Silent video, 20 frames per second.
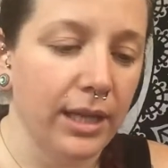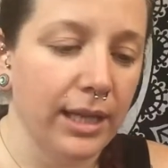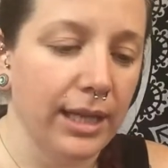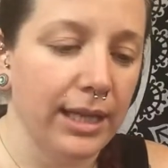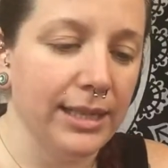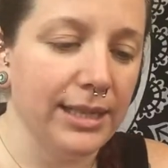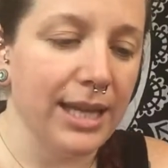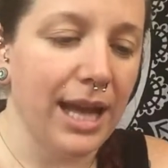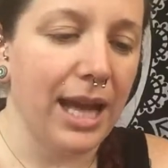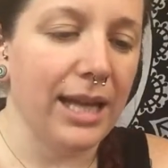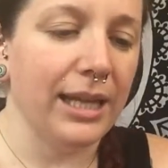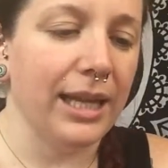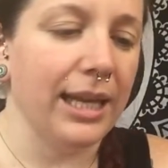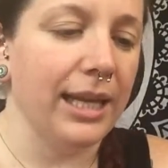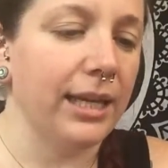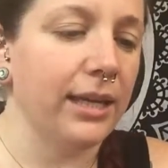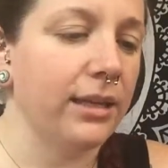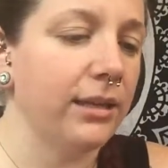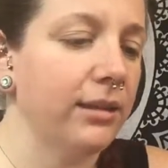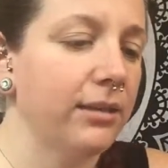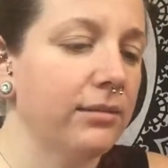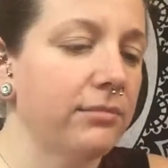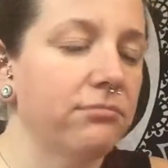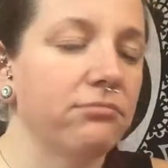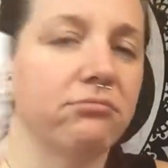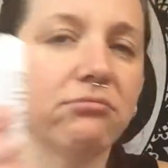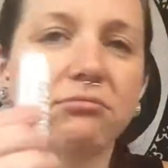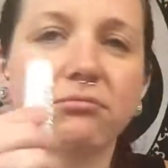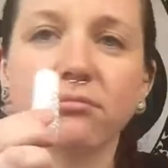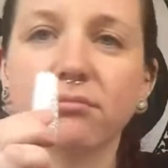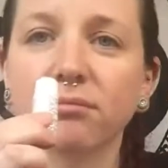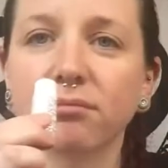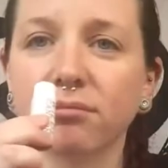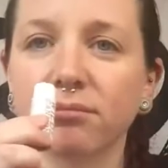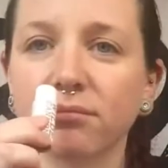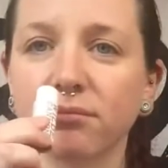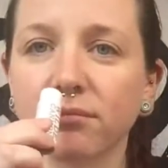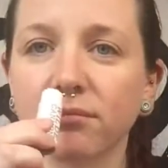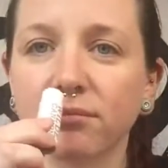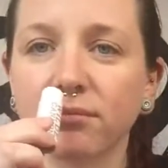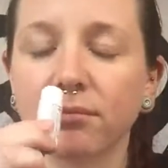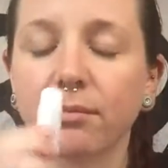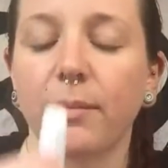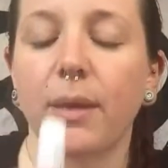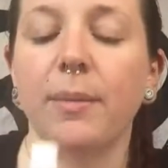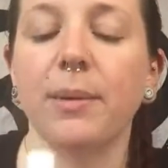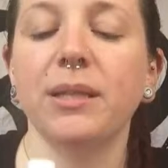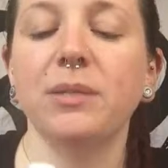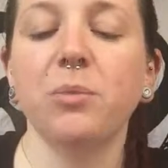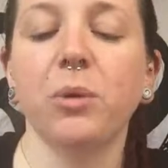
Like, it's not like, maybe